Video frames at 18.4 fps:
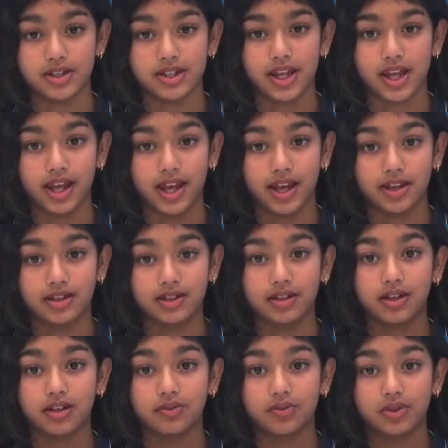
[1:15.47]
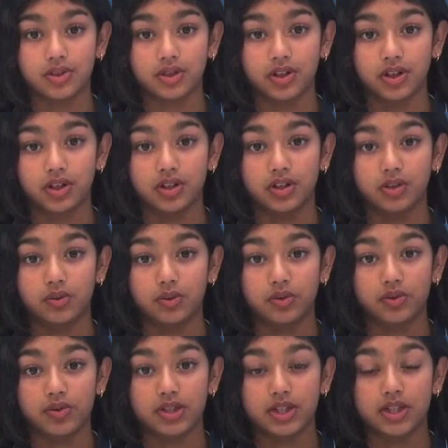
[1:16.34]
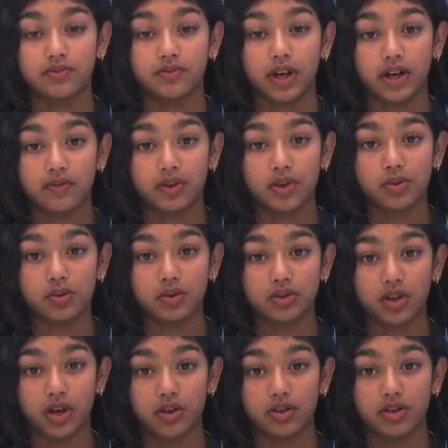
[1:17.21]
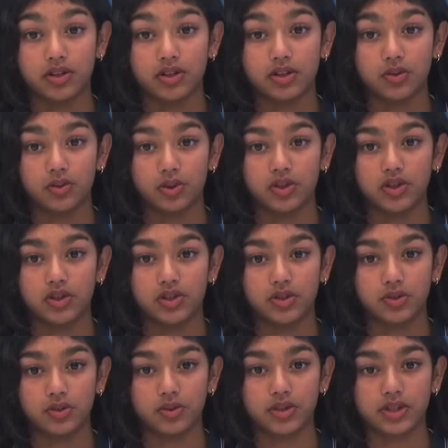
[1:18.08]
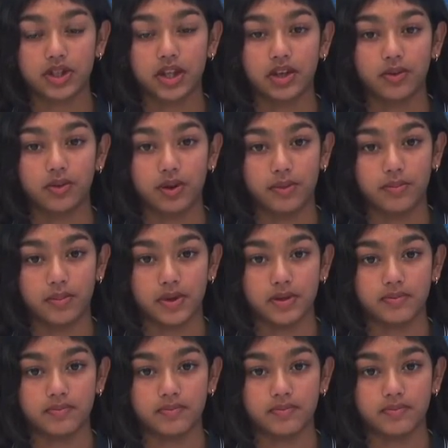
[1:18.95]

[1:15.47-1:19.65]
and in return, you will receive $500 towards tools and equipment.